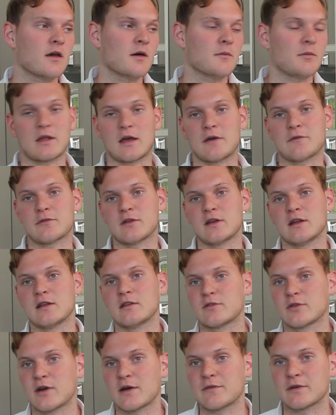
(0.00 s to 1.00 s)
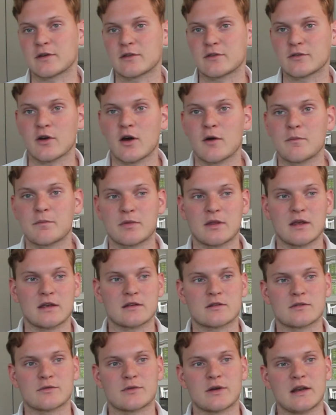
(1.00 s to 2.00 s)
but after the traffic drop,
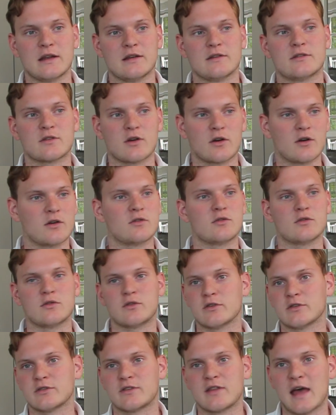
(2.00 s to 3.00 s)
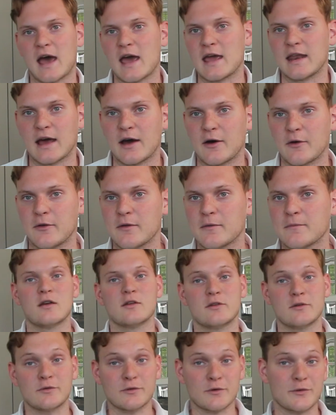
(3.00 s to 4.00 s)
this really started to just die down.
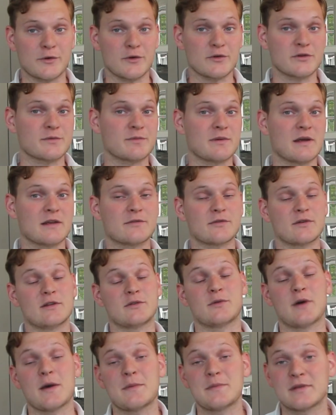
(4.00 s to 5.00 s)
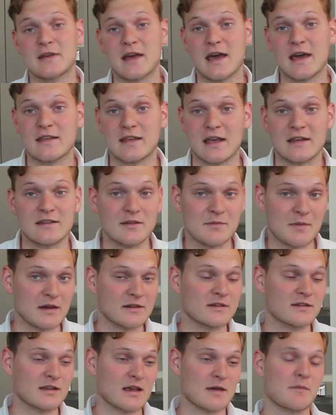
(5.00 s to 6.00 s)
So for future plans for this website, as I
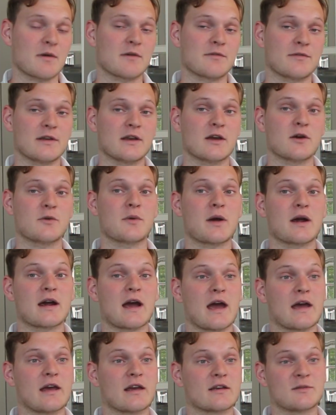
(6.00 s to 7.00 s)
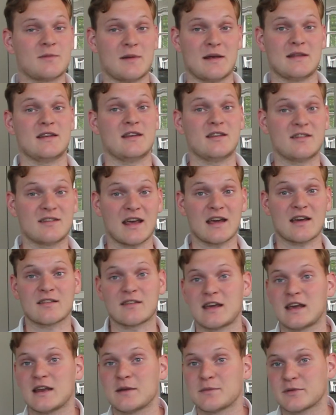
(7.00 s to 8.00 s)
mentioned in my video where I explained the
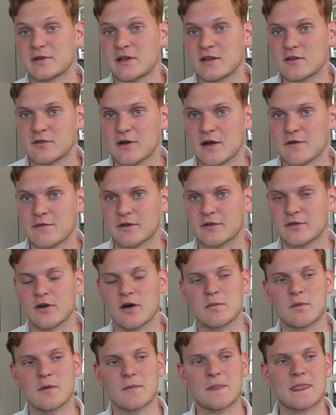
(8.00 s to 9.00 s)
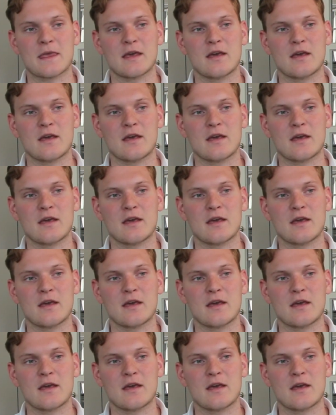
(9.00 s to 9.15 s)
second 80% traffic drop,